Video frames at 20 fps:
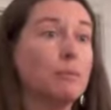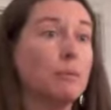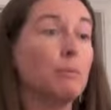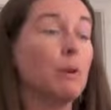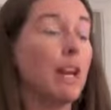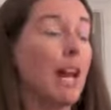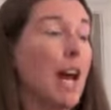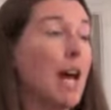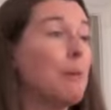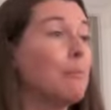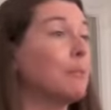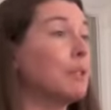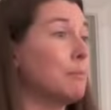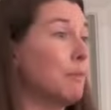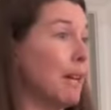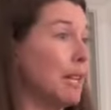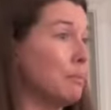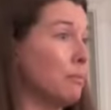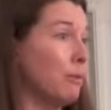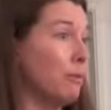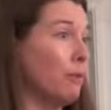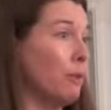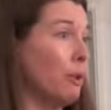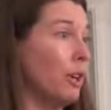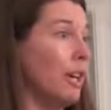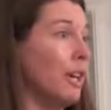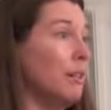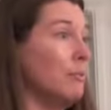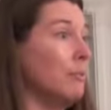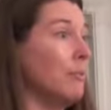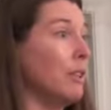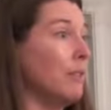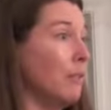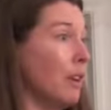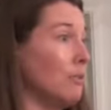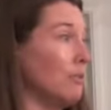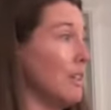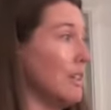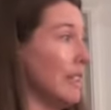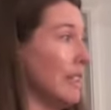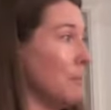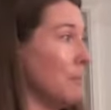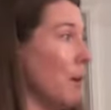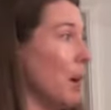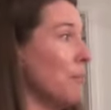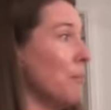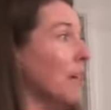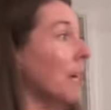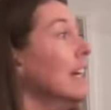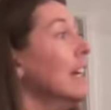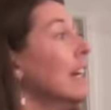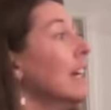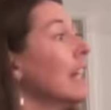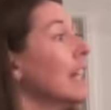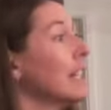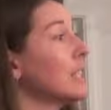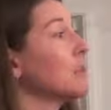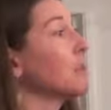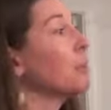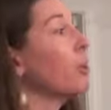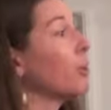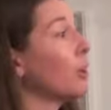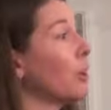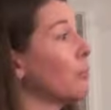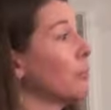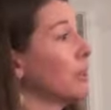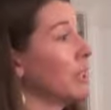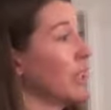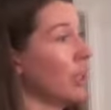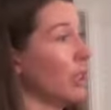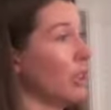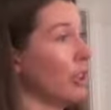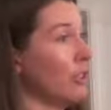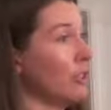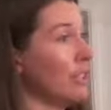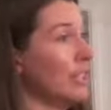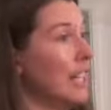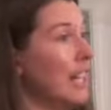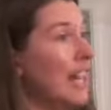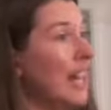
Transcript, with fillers: what I'm responsible for in the fundraising department. It's a program with the girls.